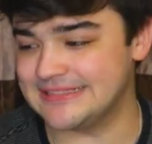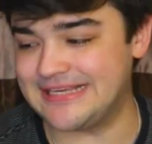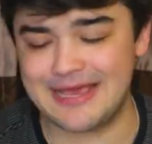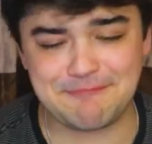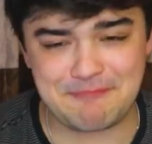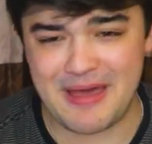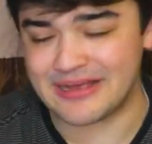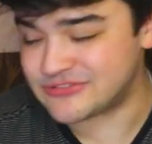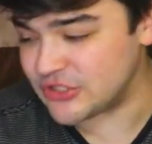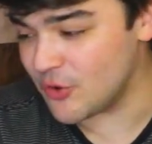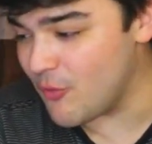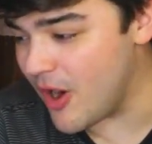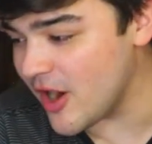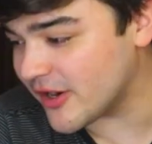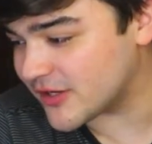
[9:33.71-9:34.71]
Get back
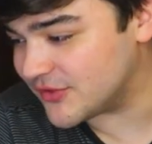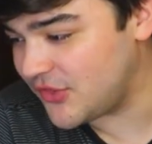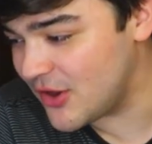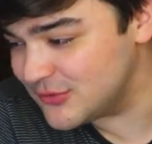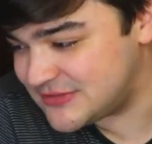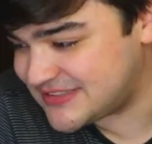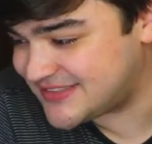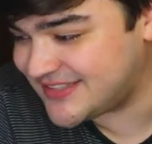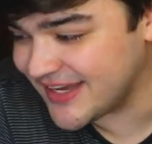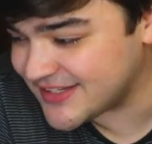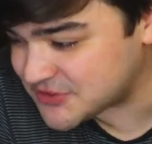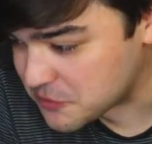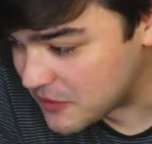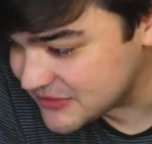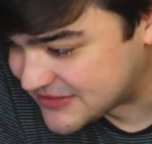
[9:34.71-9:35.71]
to work! Those
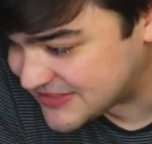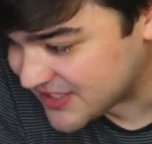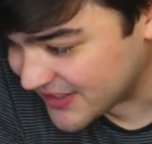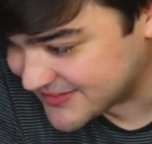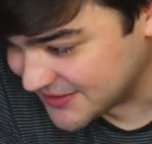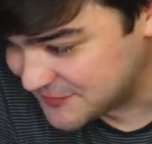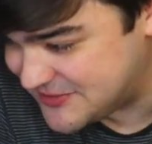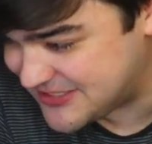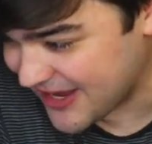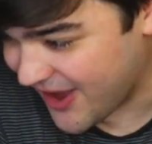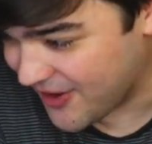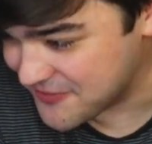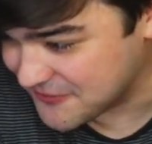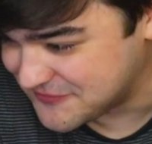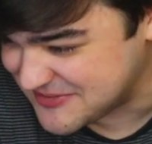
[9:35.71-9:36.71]
dicks won't suck
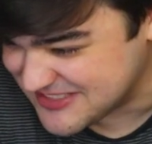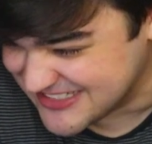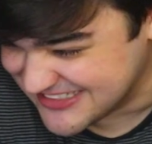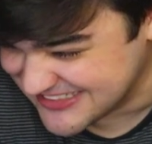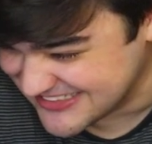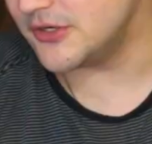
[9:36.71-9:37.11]
themselves.